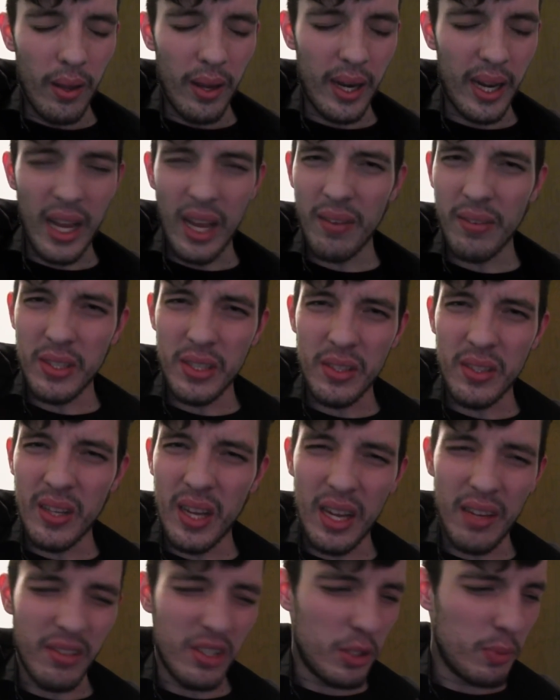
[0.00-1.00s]
I
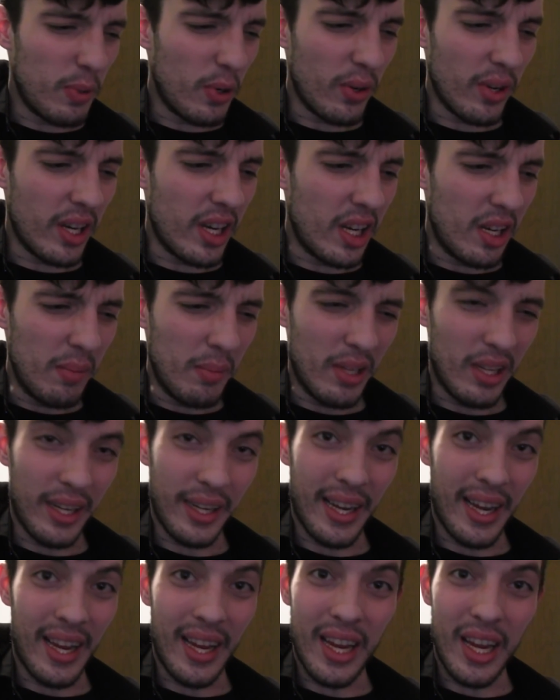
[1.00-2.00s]
haven't spoken to him in
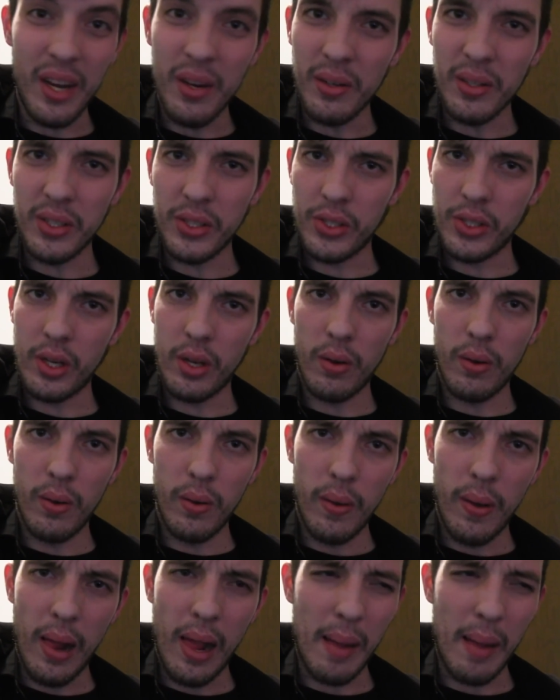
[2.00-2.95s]
like a year or so.